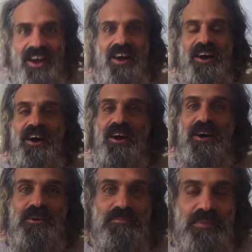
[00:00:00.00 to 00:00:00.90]

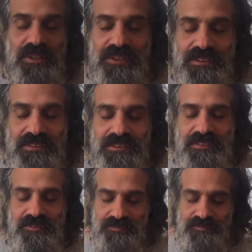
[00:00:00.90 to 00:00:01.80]
um,
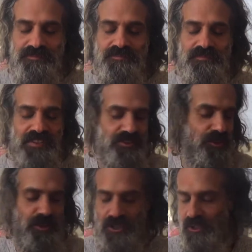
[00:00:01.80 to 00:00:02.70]
There's
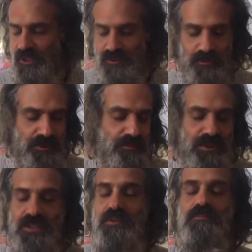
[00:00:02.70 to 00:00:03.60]
going a lot with
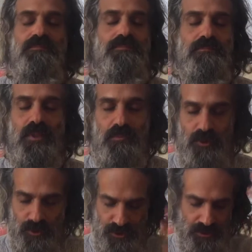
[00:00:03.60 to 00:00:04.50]
me,
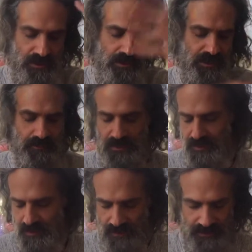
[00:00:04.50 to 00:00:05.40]
emotionally and
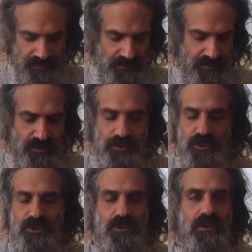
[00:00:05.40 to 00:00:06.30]
mentally and
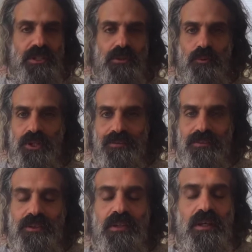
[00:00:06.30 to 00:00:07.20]
spiritually and
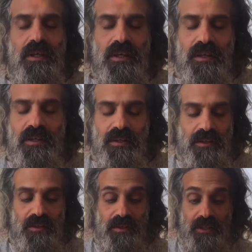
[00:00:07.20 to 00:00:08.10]
whatever.
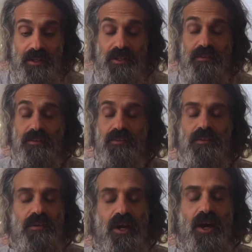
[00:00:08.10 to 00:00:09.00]
And
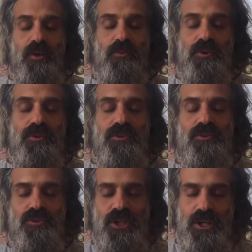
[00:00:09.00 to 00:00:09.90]
I want to
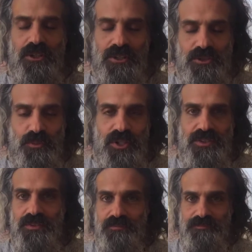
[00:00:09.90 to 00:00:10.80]
share and
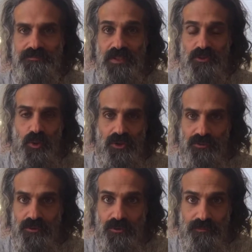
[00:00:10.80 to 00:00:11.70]
express. That's
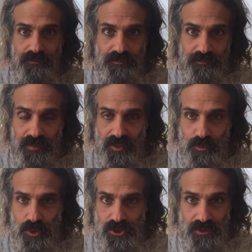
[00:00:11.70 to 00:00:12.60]
wonderful.
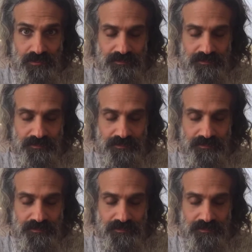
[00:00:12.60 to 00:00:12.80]
Expression.